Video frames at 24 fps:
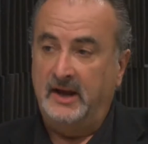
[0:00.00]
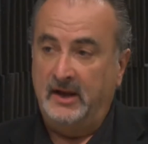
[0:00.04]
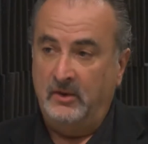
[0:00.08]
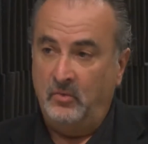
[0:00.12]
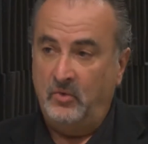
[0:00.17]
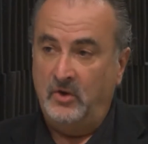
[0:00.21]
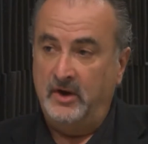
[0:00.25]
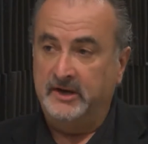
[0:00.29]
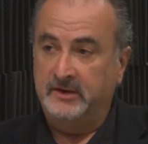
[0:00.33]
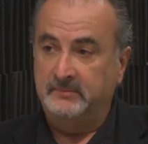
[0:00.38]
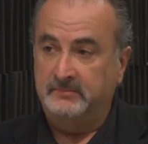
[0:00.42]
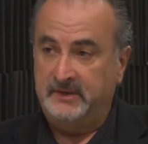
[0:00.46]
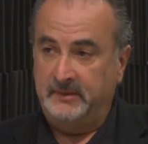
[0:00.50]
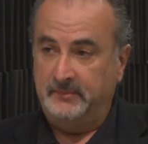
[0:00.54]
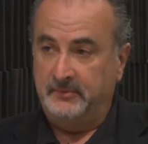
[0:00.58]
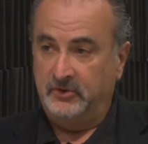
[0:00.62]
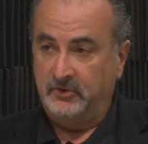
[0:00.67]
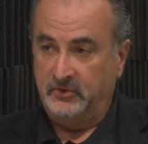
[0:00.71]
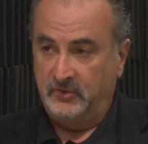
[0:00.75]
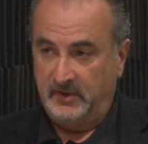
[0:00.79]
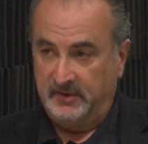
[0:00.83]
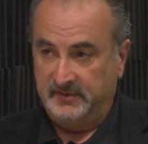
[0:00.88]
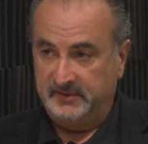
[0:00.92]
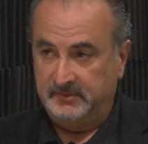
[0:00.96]
I wanted people to
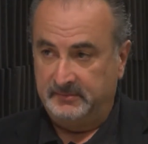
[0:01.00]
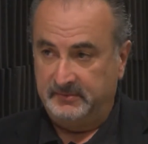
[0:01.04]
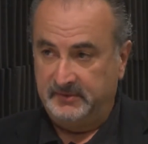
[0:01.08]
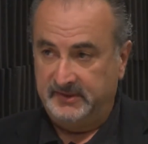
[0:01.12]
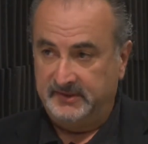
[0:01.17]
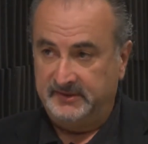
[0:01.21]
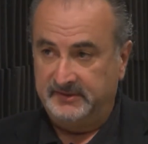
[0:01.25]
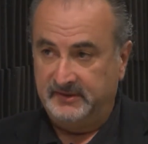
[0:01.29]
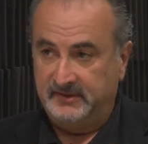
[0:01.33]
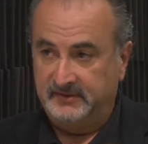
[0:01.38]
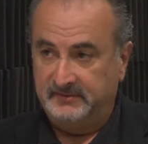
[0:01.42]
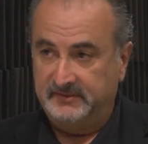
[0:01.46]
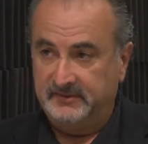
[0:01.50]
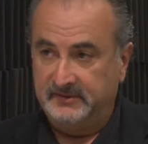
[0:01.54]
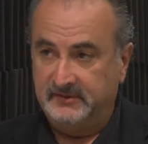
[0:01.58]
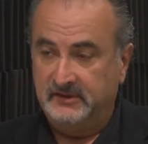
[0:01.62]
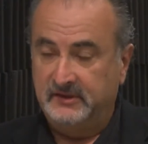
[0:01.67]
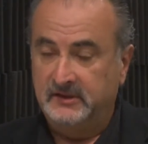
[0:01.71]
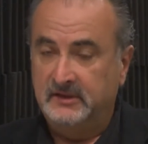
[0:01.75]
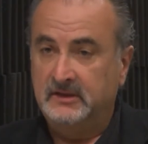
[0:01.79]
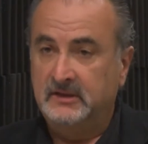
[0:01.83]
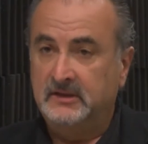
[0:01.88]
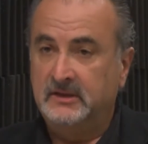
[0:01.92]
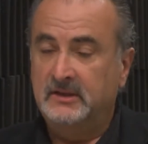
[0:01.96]
know I was a police officer.
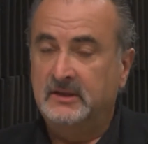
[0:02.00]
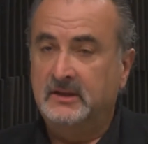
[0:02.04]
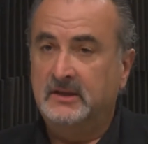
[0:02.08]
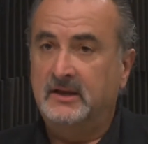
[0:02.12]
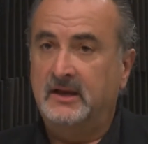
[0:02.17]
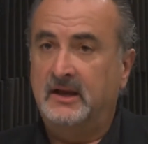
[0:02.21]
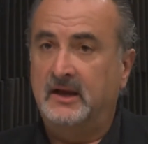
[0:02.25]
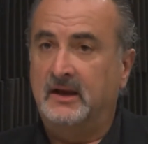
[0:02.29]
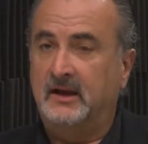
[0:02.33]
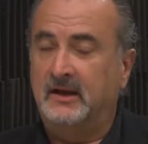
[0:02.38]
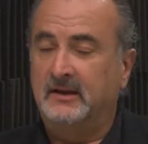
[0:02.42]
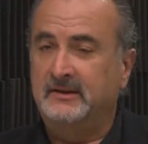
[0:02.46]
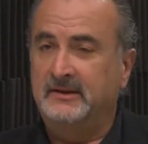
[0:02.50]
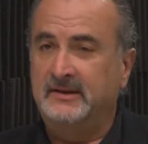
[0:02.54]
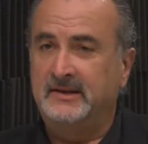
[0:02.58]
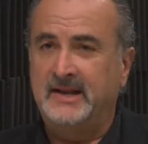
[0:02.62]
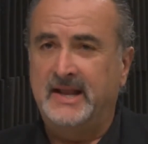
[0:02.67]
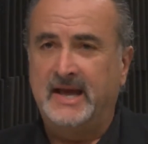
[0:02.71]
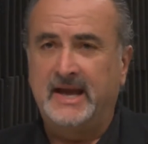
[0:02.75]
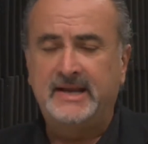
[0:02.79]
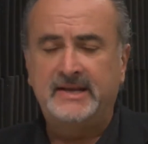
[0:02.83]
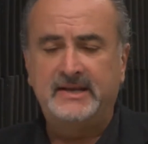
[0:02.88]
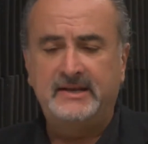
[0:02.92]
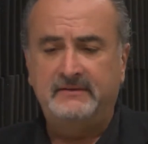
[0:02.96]

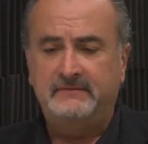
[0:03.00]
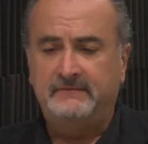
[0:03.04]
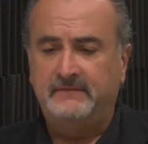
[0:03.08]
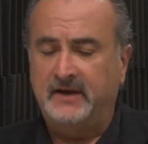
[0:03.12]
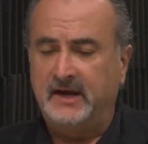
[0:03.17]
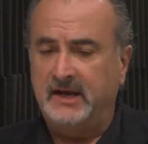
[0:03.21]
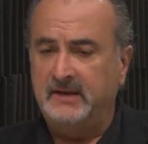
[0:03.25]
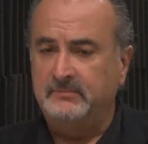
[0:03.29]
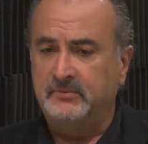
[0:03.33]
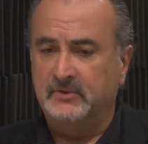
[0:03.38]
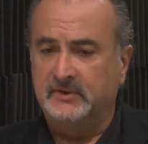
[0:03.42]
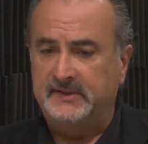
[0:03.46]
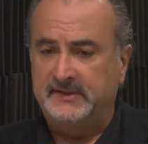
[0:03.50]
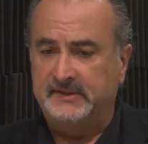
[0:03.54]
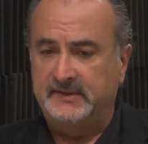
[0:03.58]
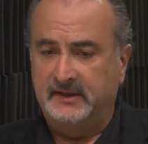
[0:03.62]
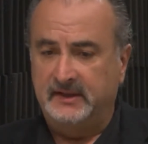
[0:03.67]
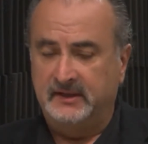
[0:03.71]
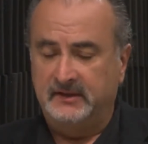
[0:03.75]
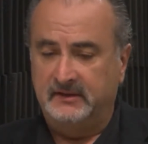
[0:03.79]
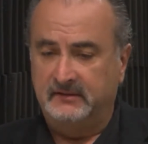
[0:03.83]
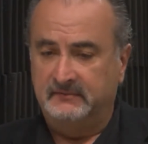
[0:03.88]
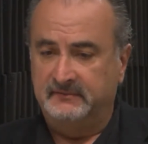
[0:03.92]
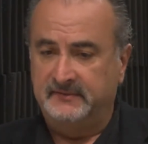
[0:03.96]

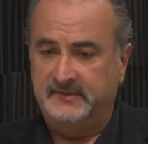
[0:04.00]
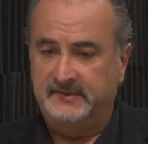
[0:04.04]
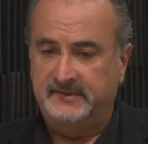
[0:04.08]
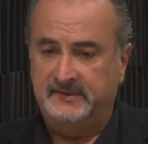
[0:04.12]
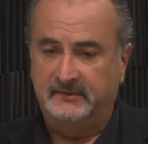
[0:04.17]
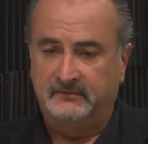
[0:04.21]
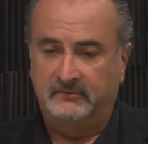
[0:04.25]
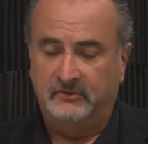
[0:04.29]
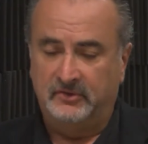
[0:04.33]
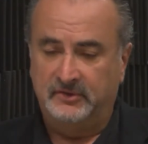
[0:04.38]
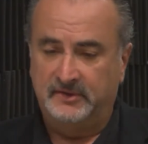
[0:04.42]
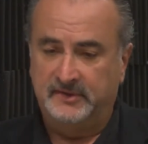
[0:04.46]
95% of civil